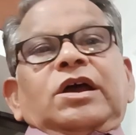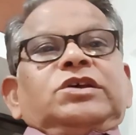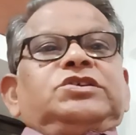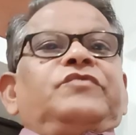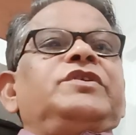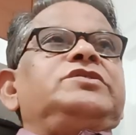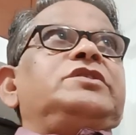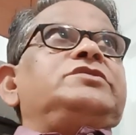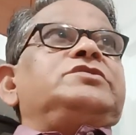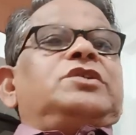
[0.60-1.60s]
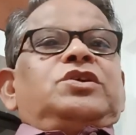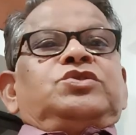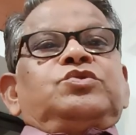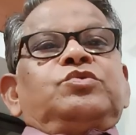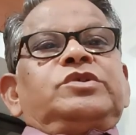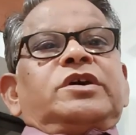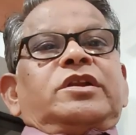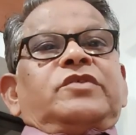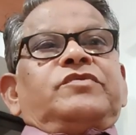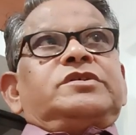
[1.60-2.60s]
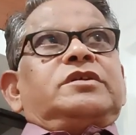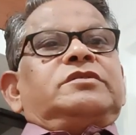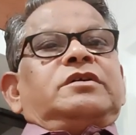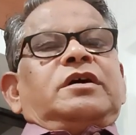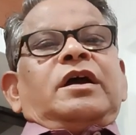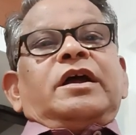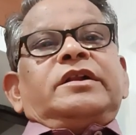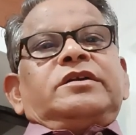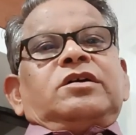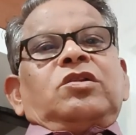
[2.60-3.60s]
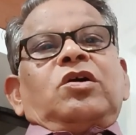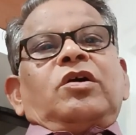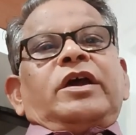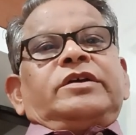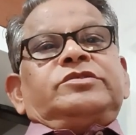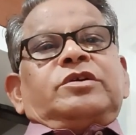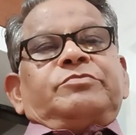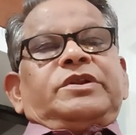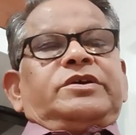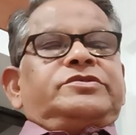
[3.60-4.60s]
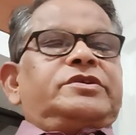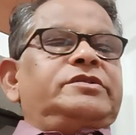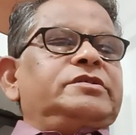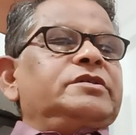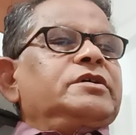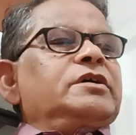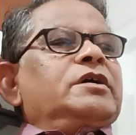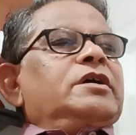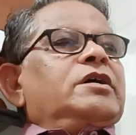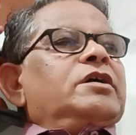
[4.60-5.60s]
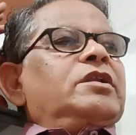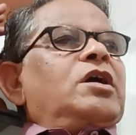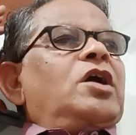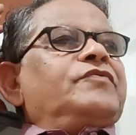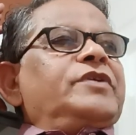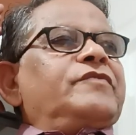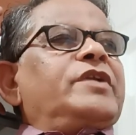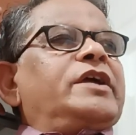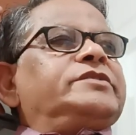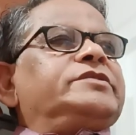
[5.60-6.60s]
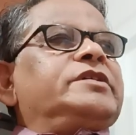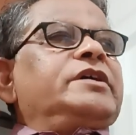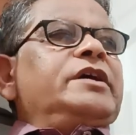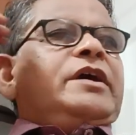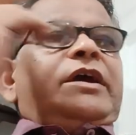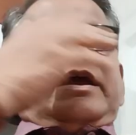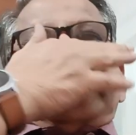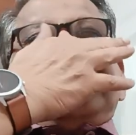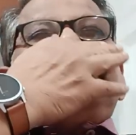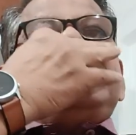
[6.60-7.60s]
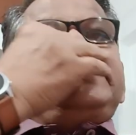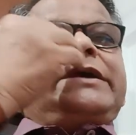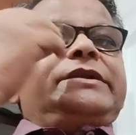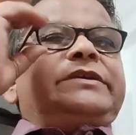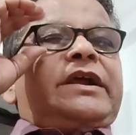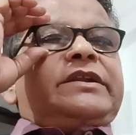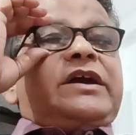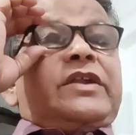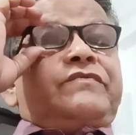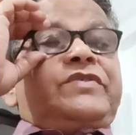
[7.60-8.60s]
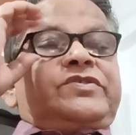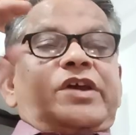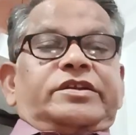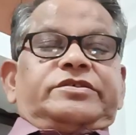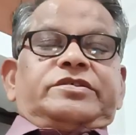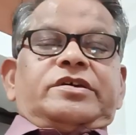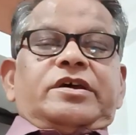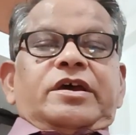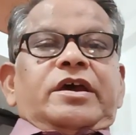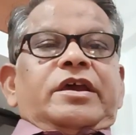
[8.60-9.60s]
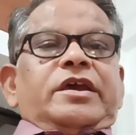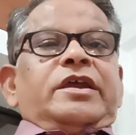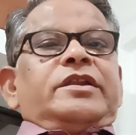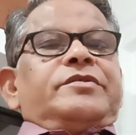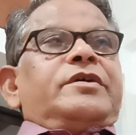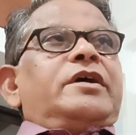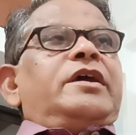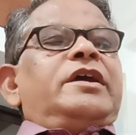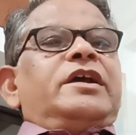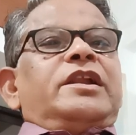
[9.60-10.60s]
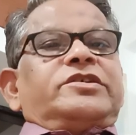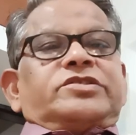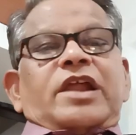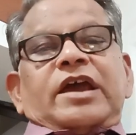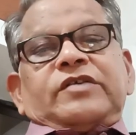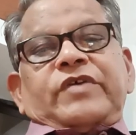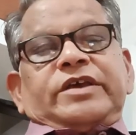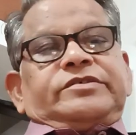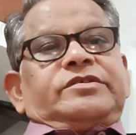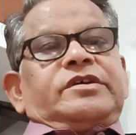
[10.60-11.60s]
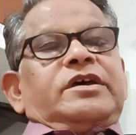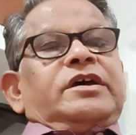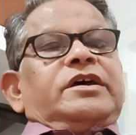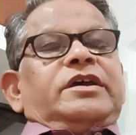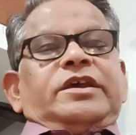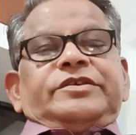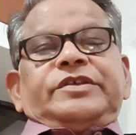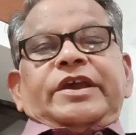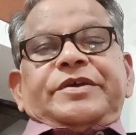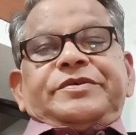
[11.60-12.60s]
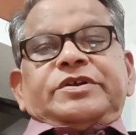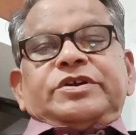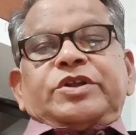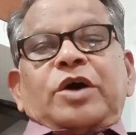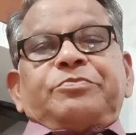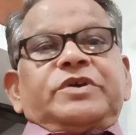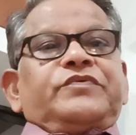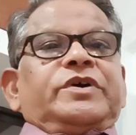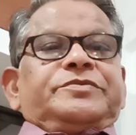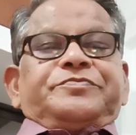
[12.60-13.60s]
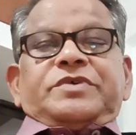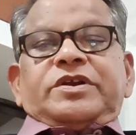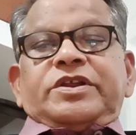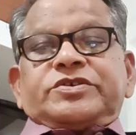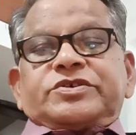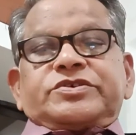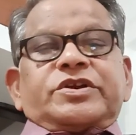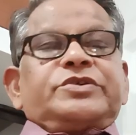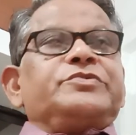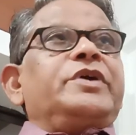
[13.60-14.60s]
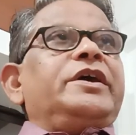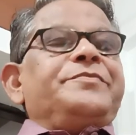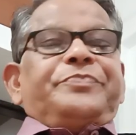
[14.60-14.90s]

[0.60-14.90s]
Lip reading: Civil Judge Junior Division and Law Examination, Law of Evidence, Admissions and Confessions in English language is the topic for discussion today.